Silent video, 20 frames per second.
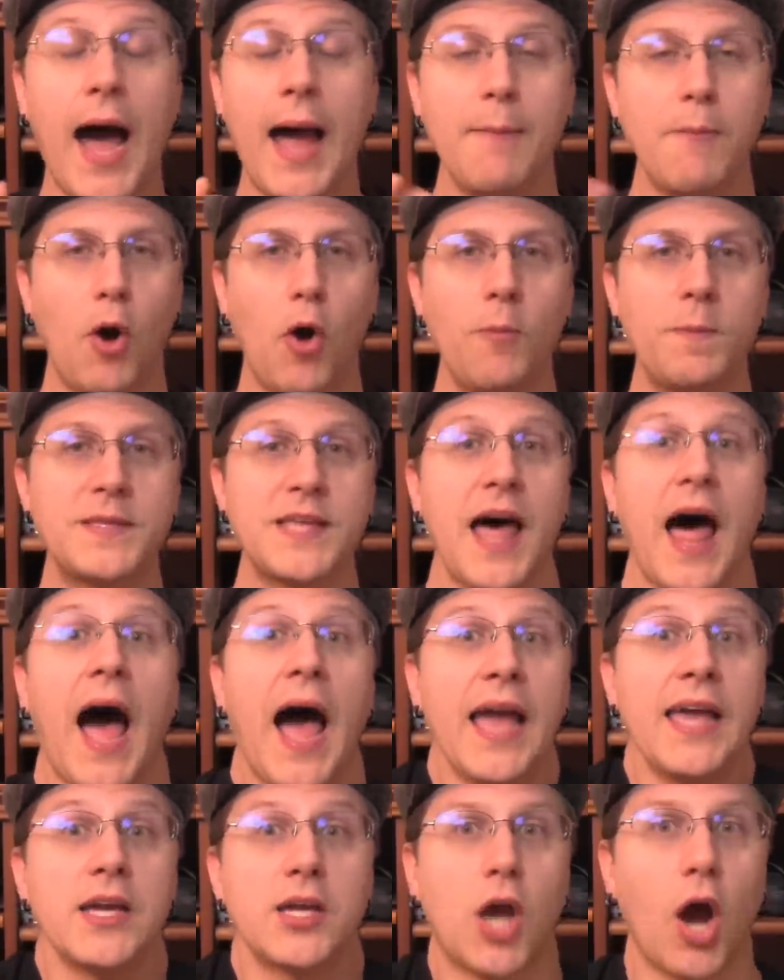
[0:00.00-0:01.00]
I'm open to,
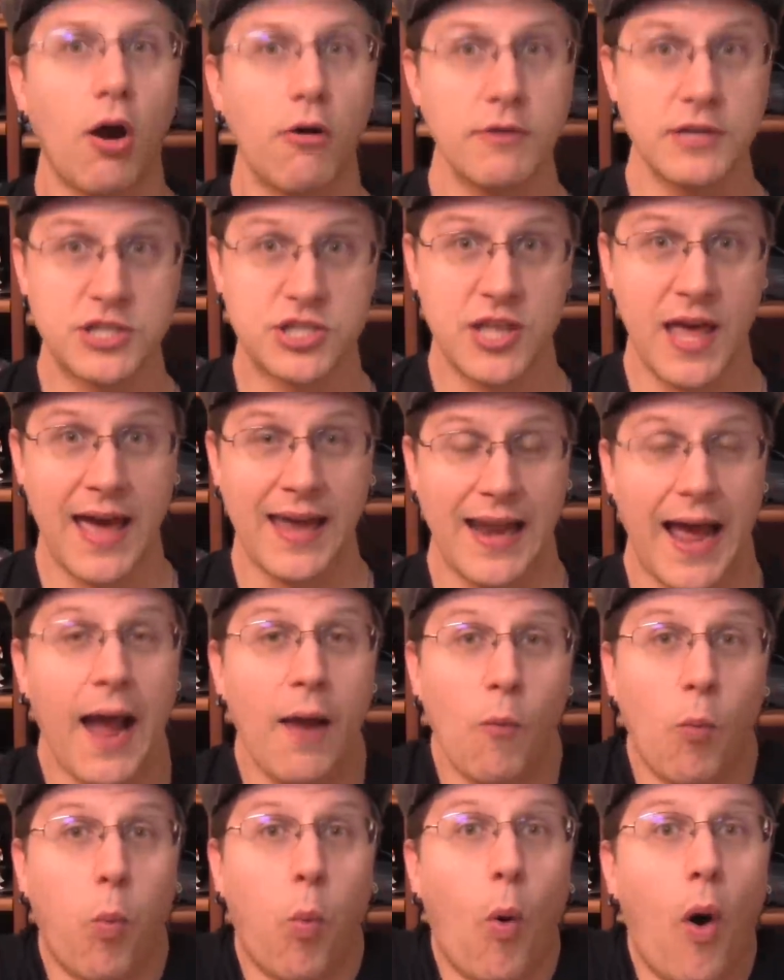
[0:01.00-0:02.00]
I encourage that.
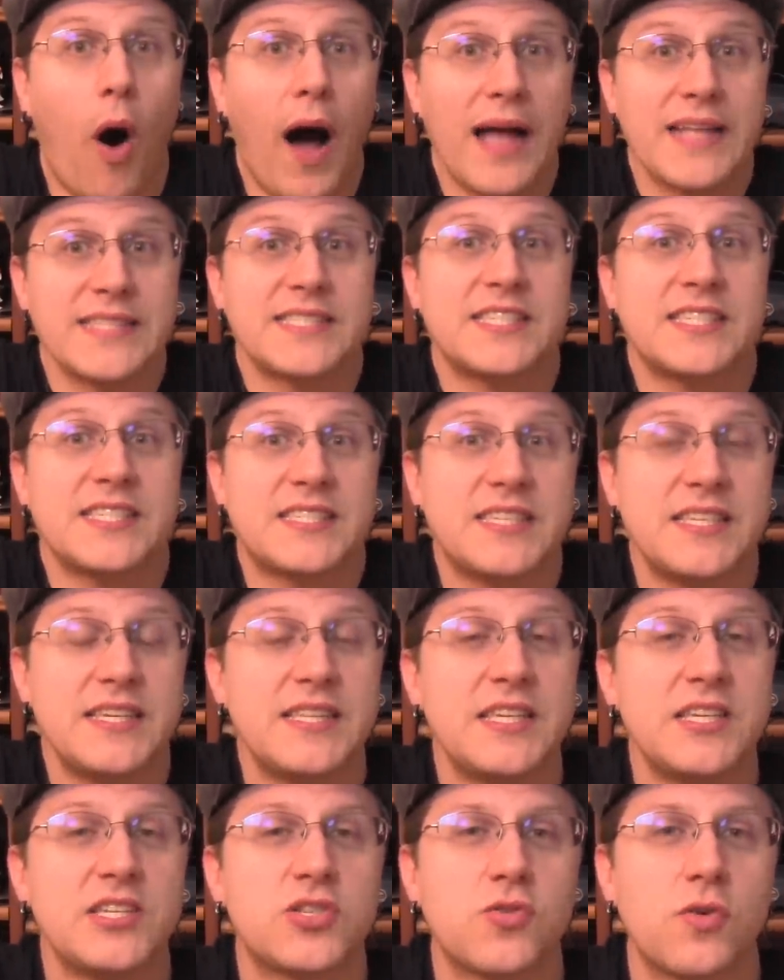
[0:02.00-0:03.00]
I want to see
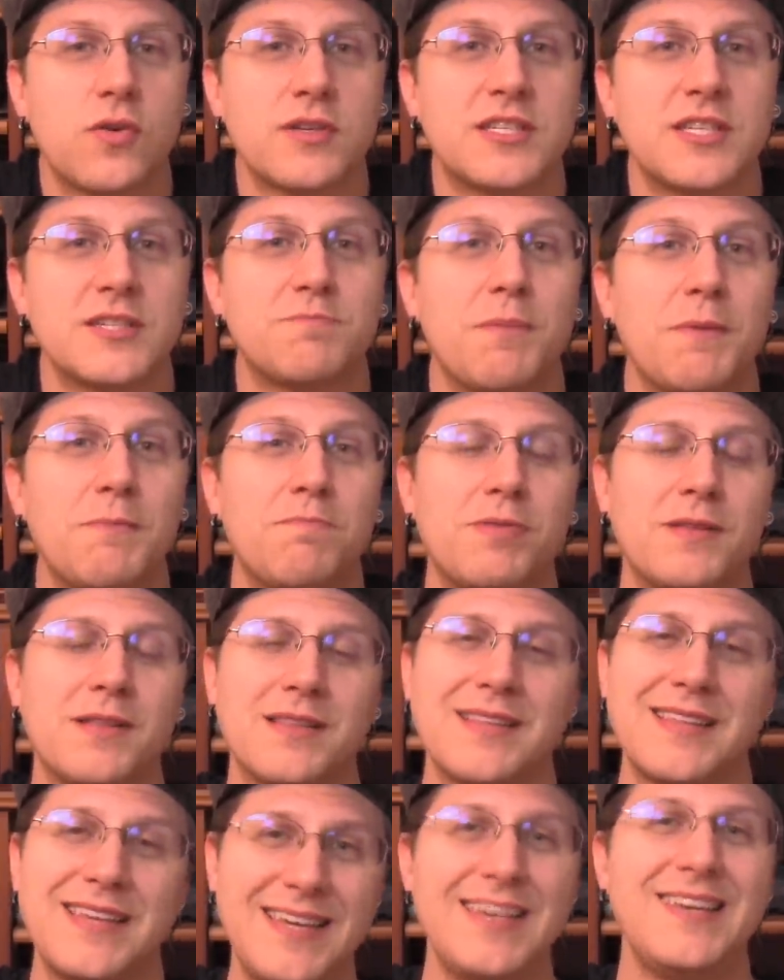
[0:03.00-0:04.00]
these sources, but
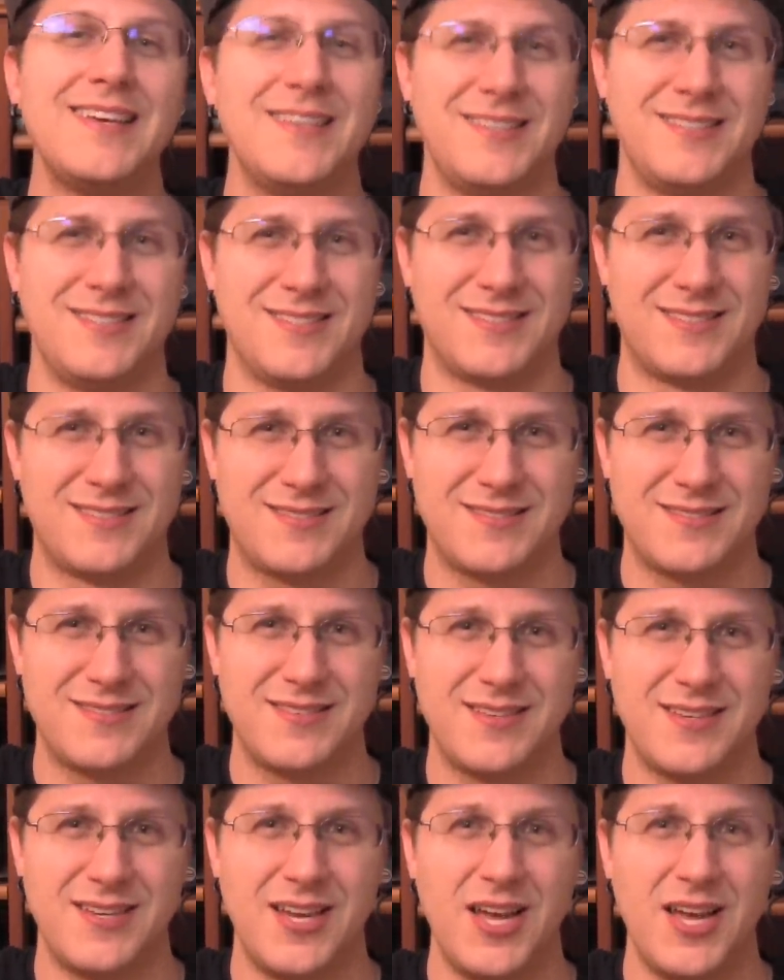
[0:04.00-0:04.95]
please,